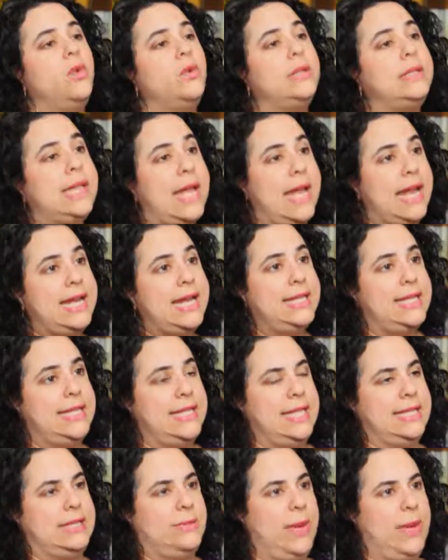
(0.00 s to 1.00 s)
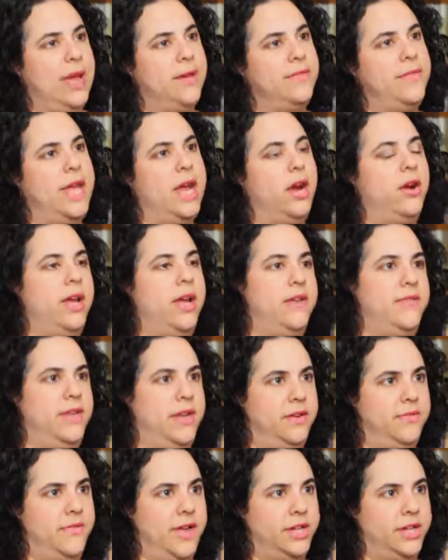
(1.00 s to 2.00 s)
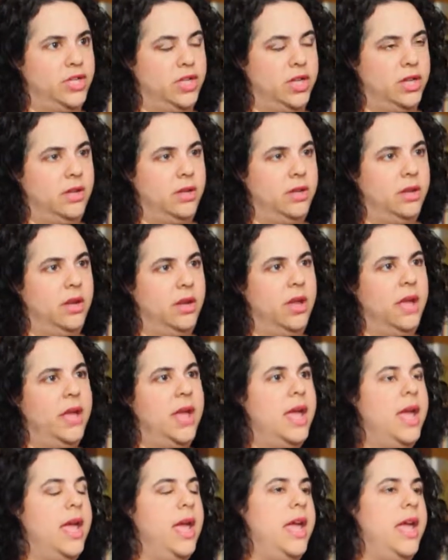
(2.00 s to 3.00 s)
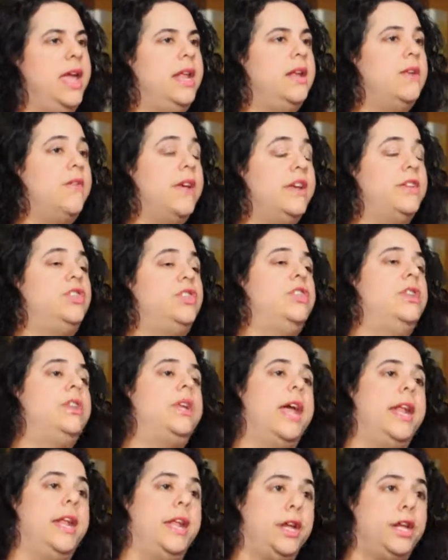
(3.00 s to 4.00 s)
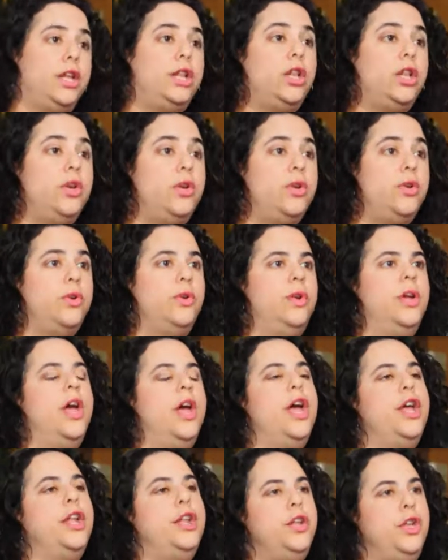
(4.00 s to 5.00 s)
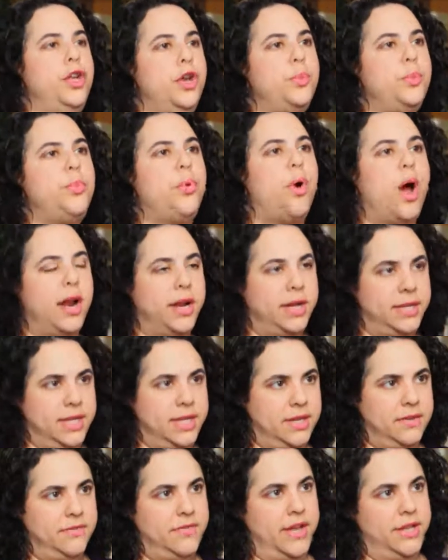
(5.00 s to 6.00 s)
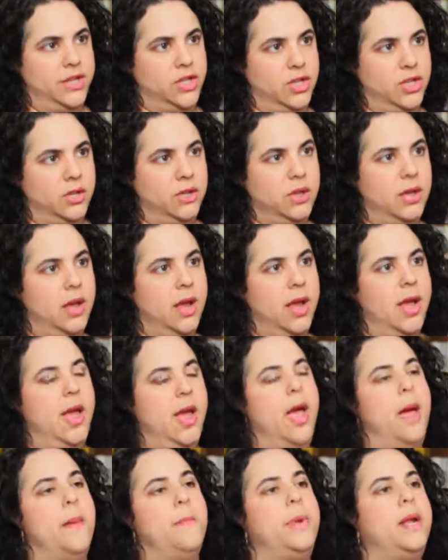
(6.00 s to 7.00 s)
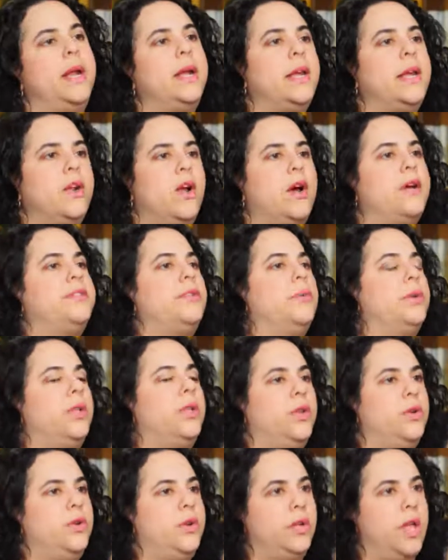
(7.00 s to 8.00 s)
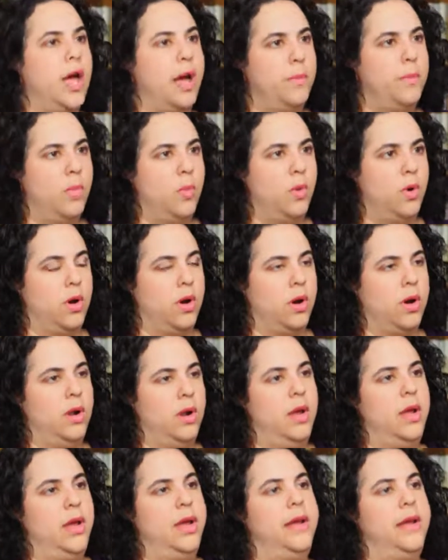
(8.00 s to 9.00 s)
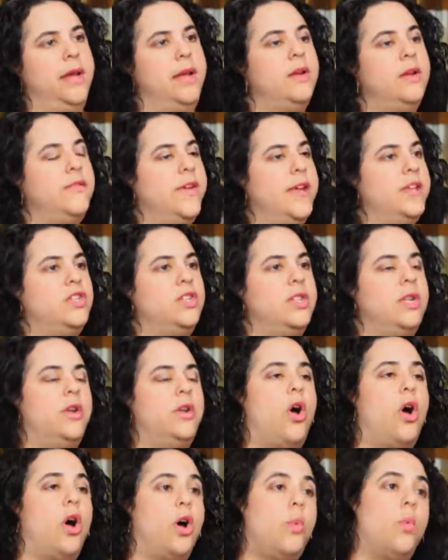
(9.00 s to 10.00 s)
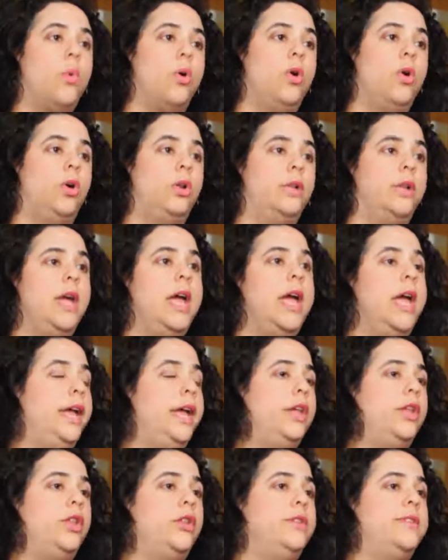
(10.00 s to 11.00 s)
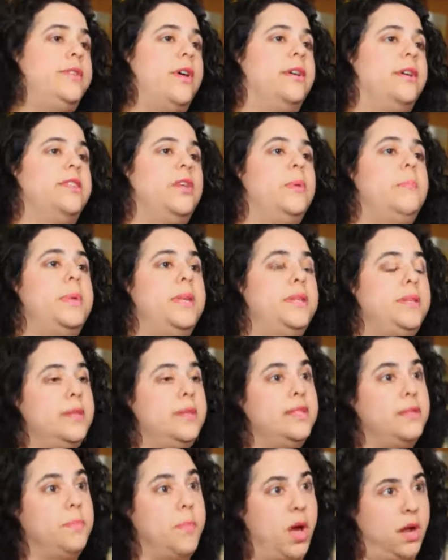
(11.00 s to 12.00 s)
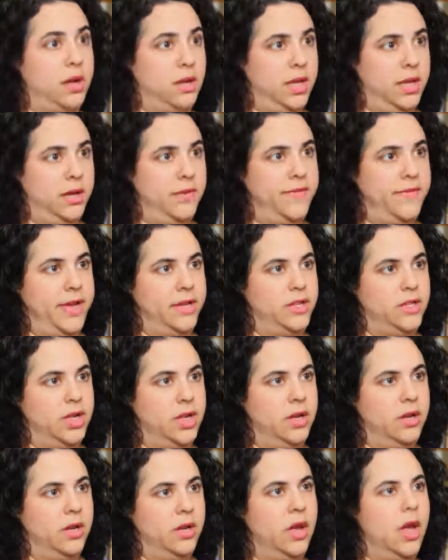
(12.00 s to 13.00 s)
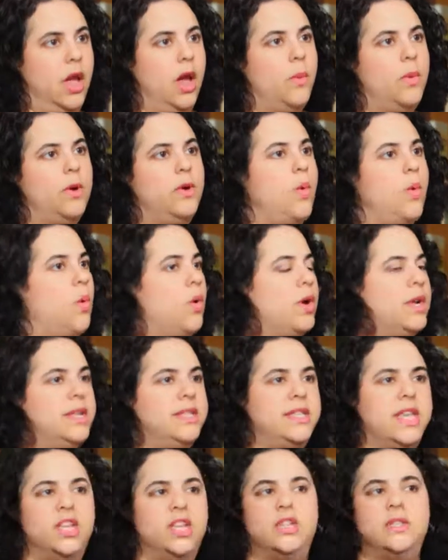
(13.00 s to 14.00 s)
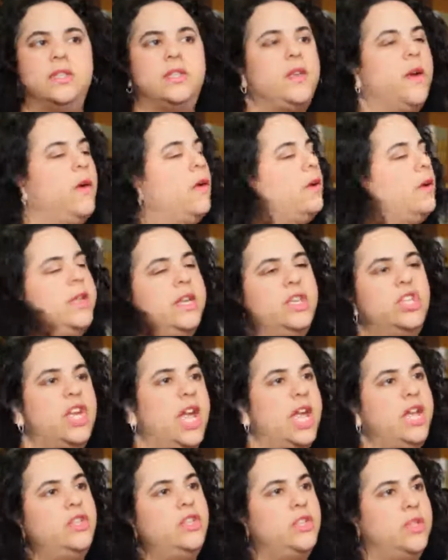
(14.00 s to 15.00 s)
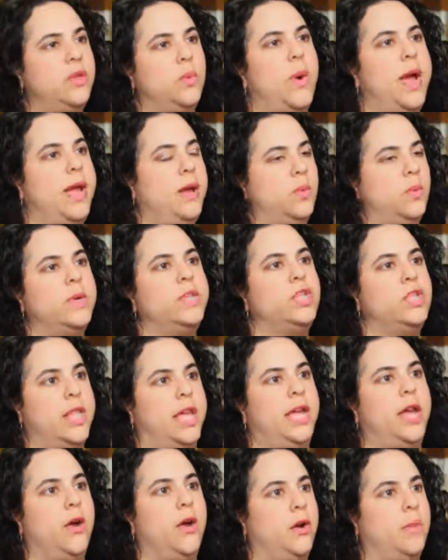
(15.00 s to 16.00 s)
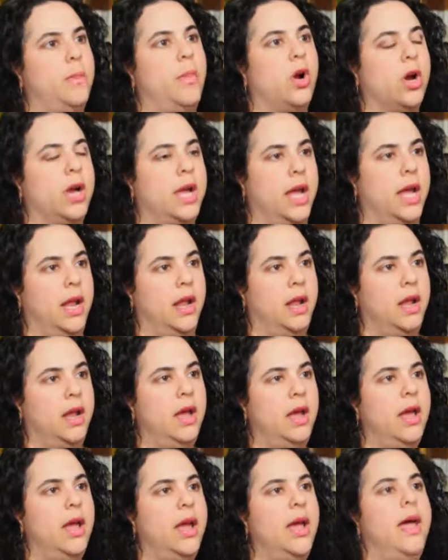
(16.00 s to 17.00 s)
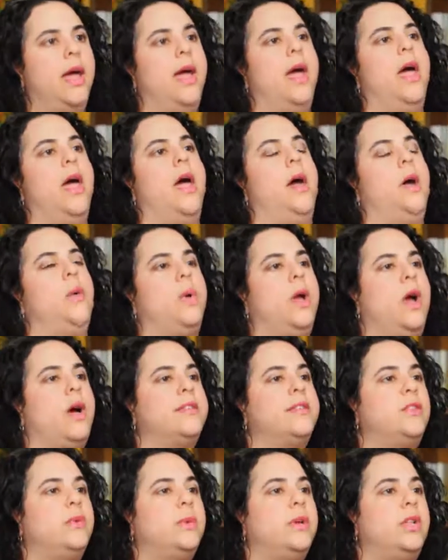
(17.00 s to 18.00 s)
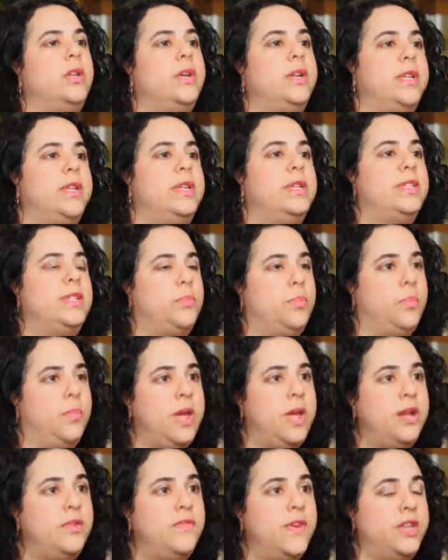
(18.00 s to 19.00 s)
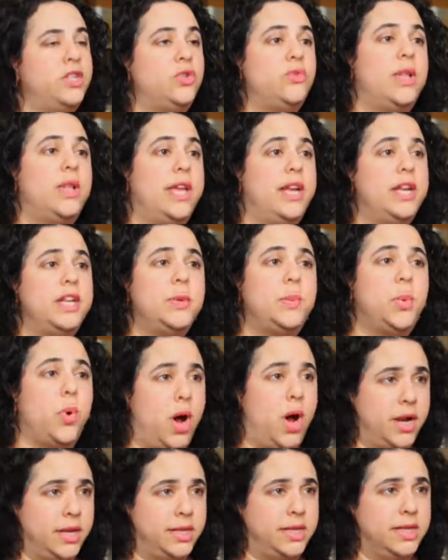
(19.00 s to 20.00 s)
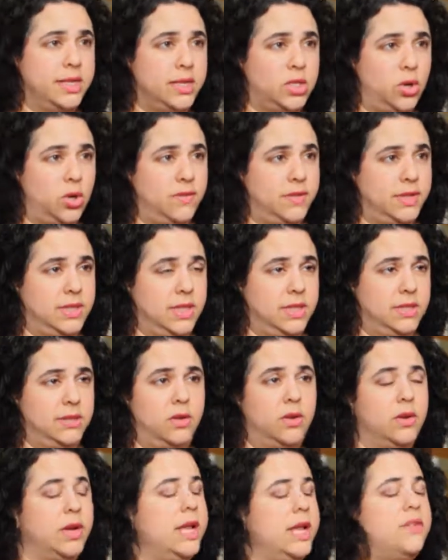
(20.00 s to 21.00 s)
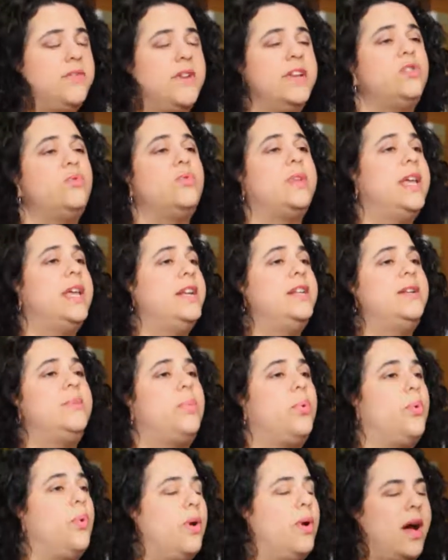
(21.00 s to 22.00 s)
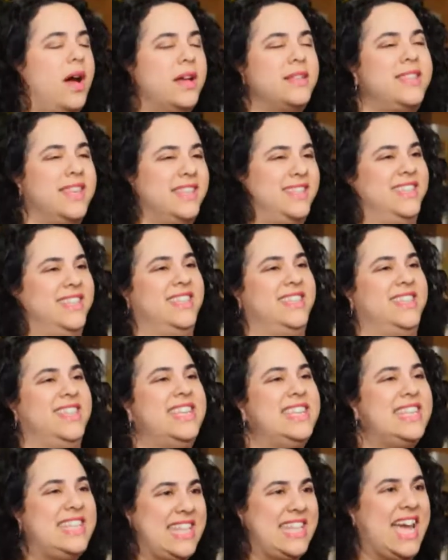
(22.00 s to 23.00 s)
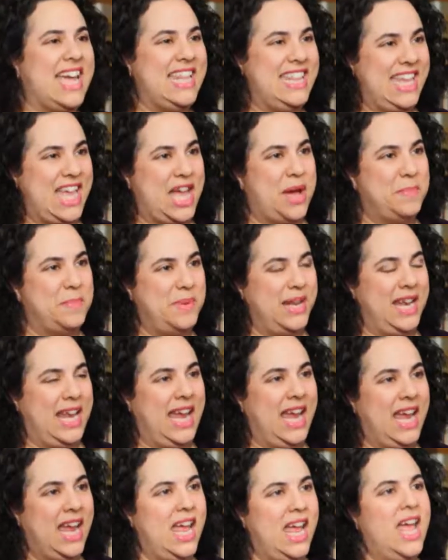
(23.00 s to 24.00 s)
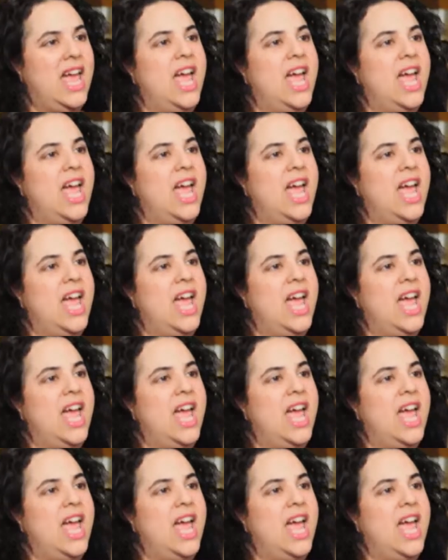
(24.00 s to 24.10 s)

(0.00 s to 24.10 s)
Related to this, we have the area of innovation. Innovation can include new product innovation, but it can also include a lot more. Innovation in our world includes also business model innovation, when organizations totally change the way in which they go to market. We also include in this innovation related to products and services, or innovation related to processes inside the company.